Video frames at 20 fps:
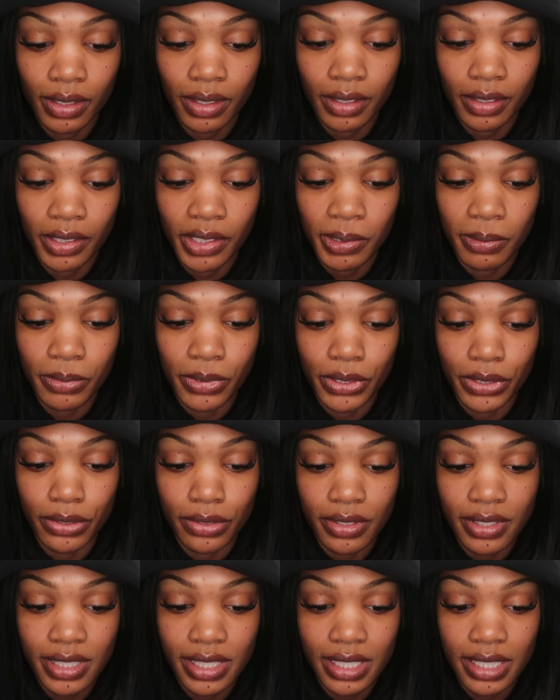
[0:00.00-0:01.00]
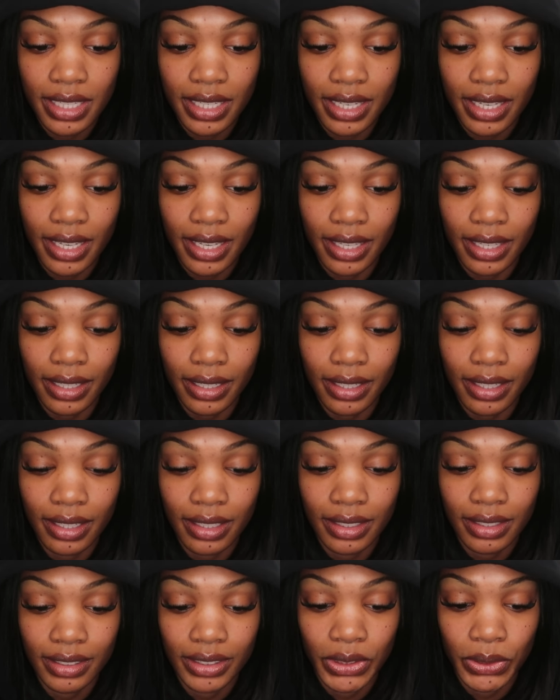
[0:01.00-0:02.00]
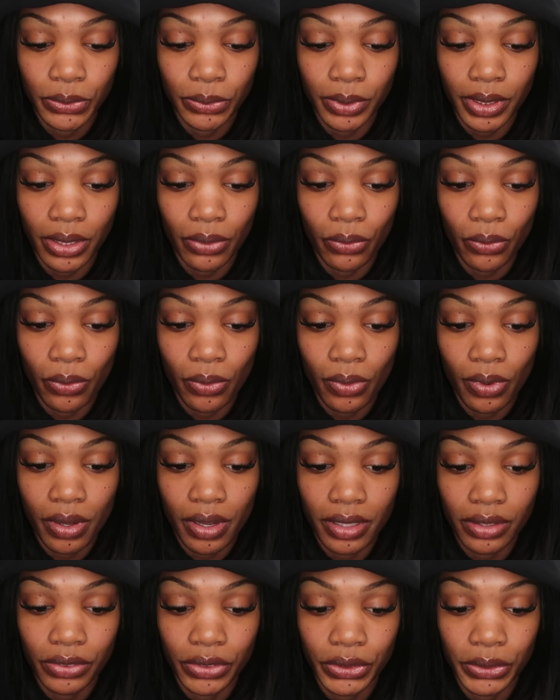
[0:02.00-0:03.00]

in Hebrews 10 21 through